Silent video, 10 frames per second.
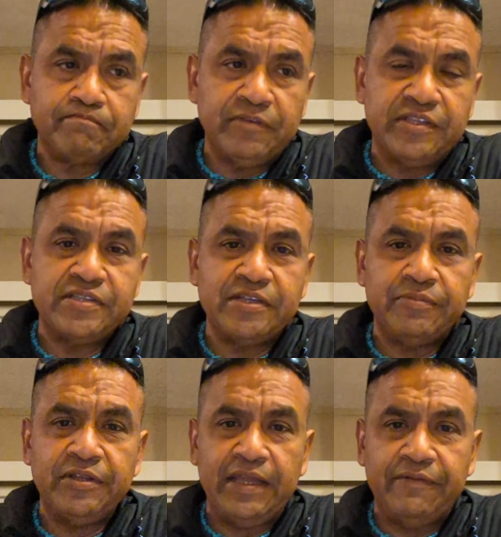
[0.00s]
But this is
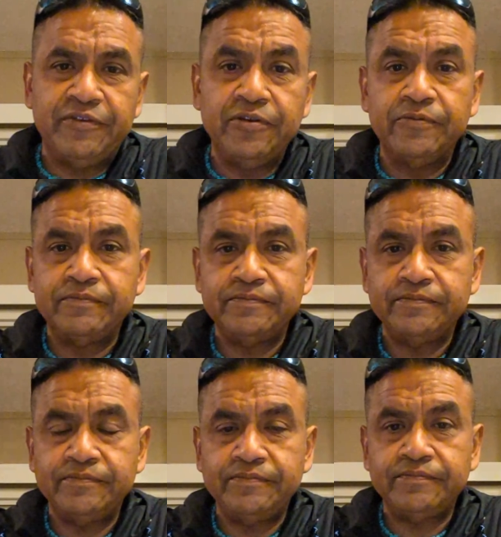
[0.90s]
something they have to do.
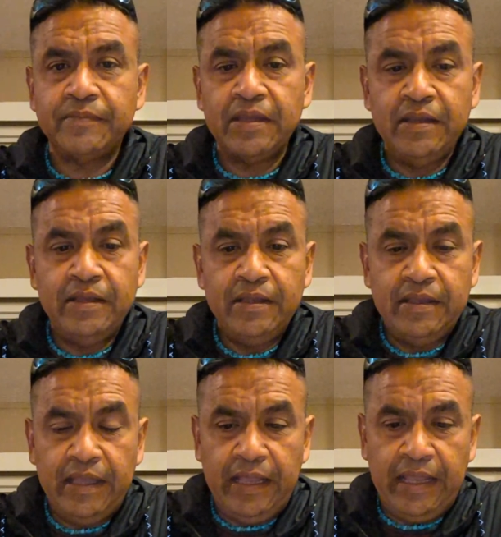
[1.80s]

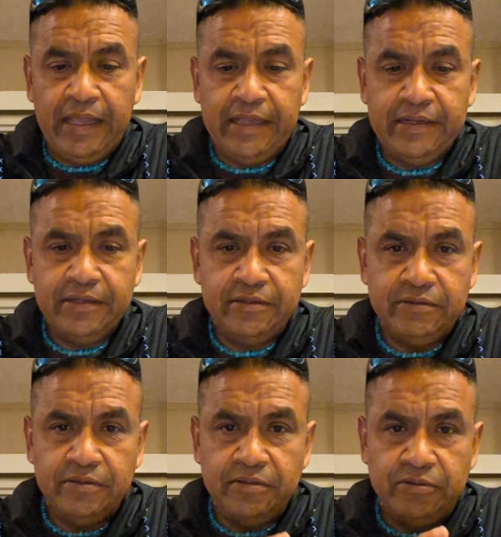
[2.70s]
And
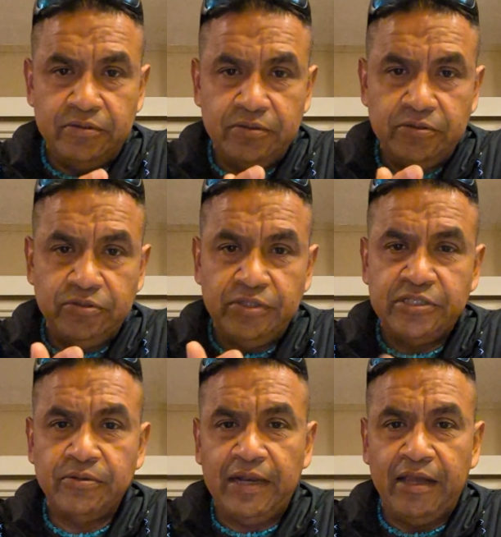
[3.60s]
you
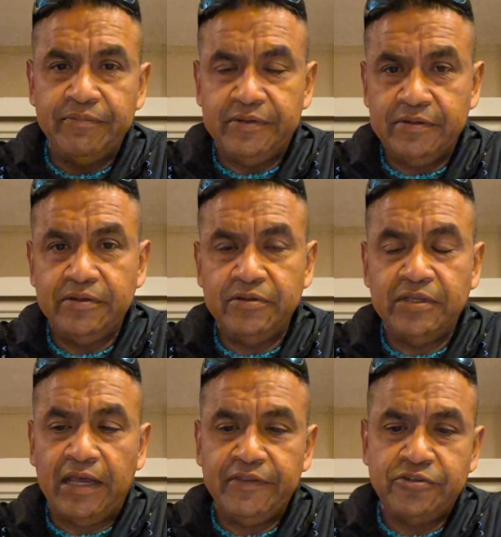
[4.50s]
need to allow them,
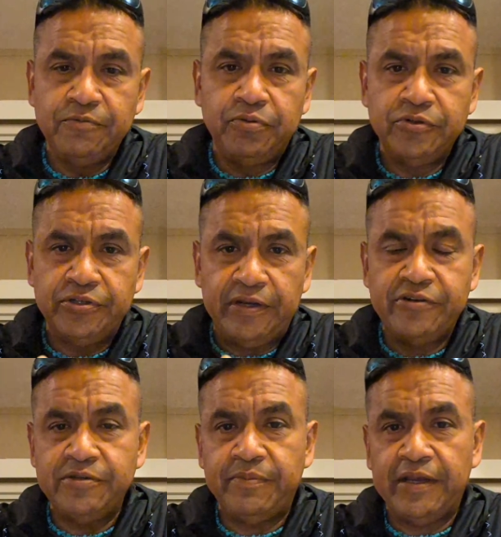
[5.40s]
now that you pulled your
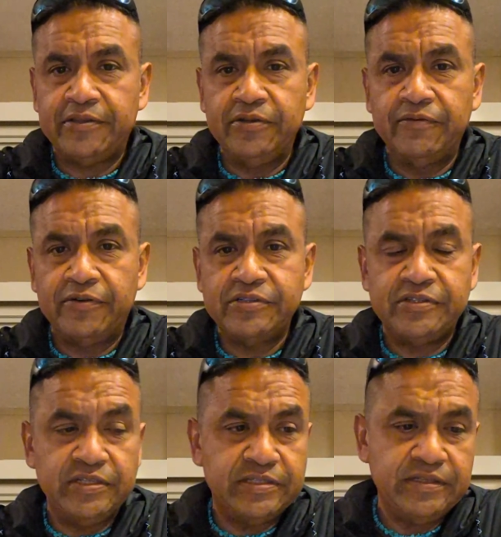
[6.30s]
energy back, the universe
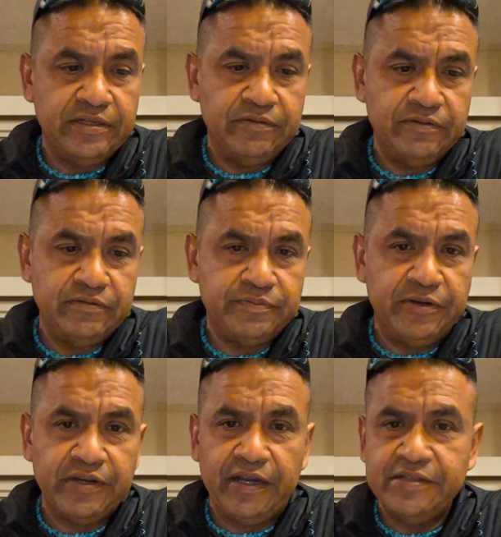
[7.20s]
is just,
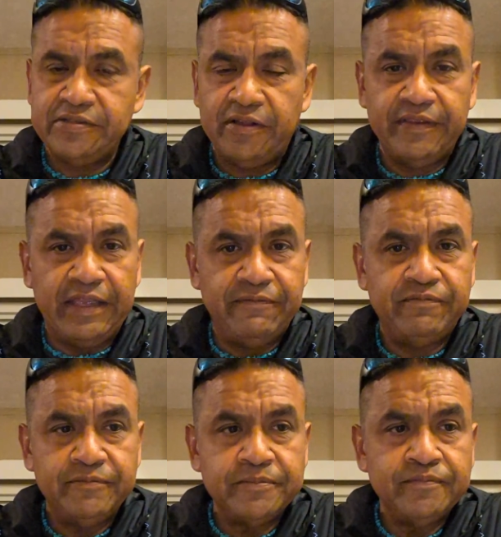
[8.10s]
spirit guides and all,
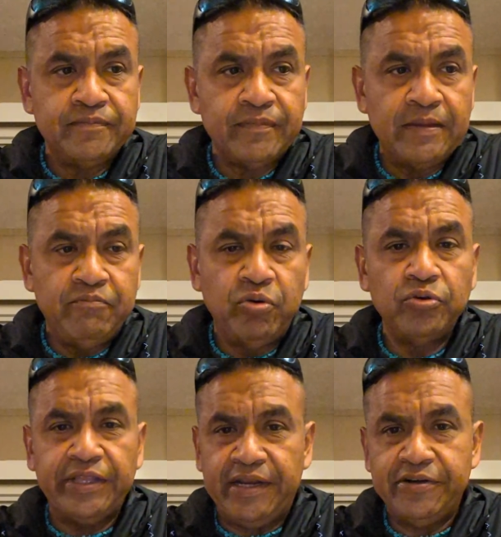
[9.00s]
they
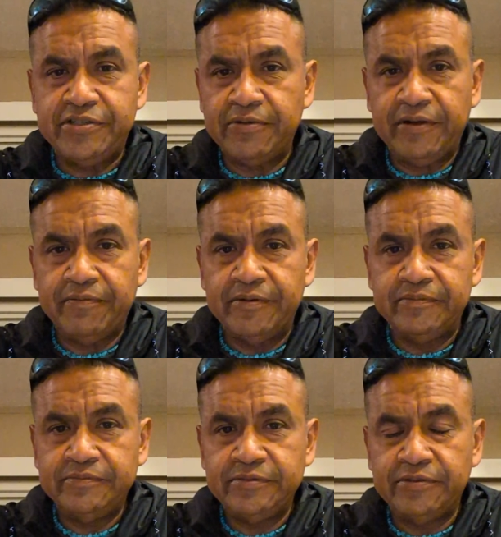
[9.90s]
pulled that energy away from
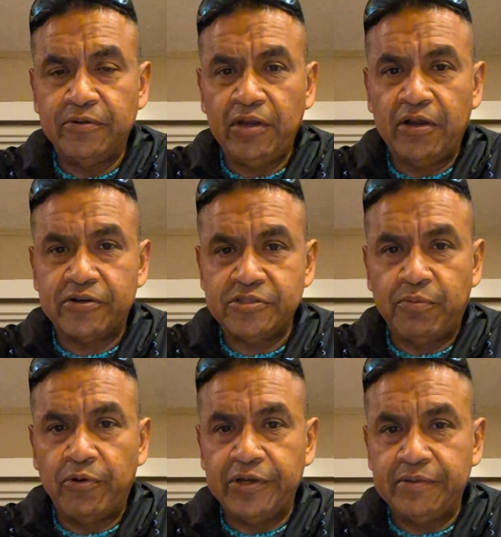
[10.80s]
them. You're no longer
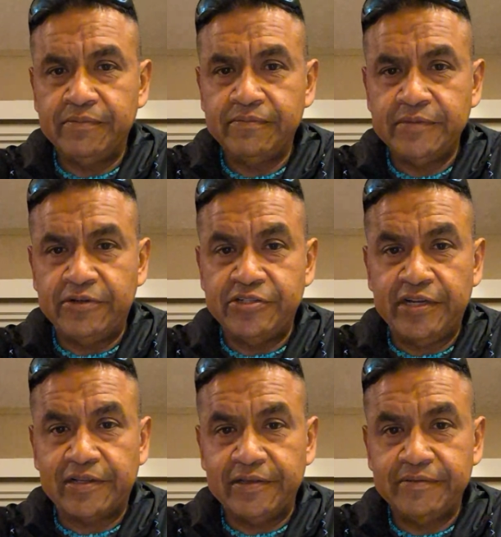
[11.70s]
supporting them
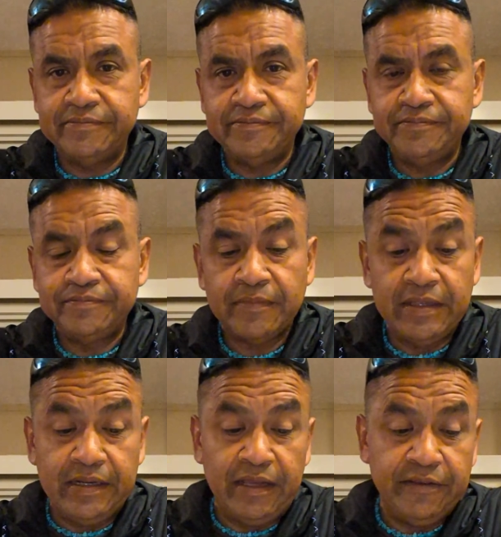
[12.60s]
energetically.
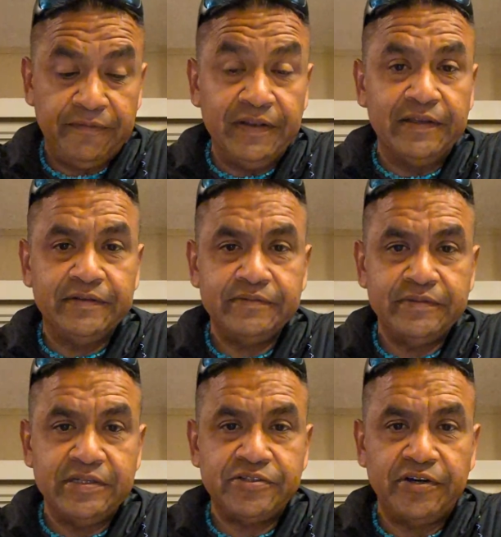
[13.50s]
And now they feel it,
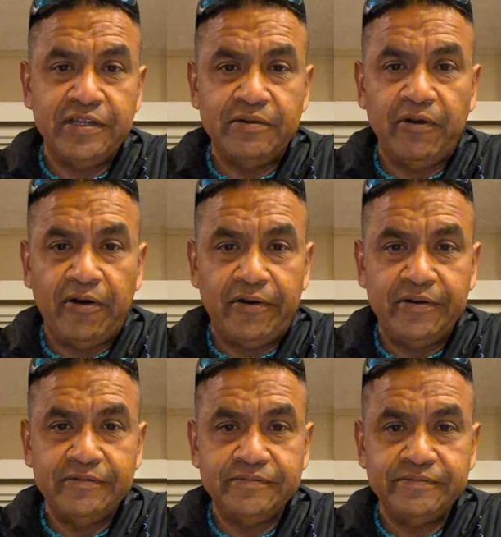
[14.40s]
and it's starting to hit them hard.